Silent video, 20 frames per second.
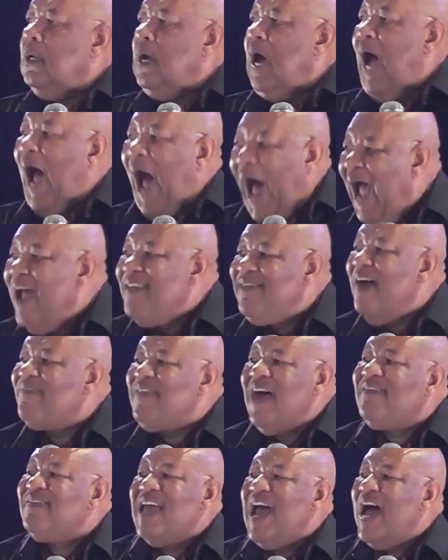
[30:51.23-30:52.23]
Either
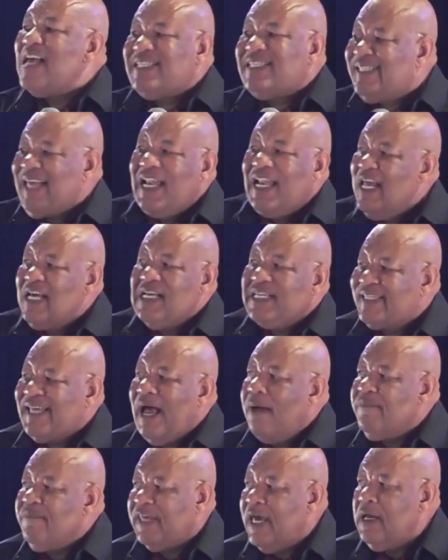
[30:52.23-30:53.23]
that they are selling
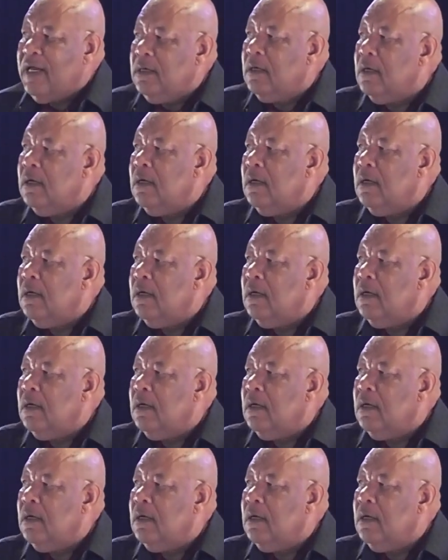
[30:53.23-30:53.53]
something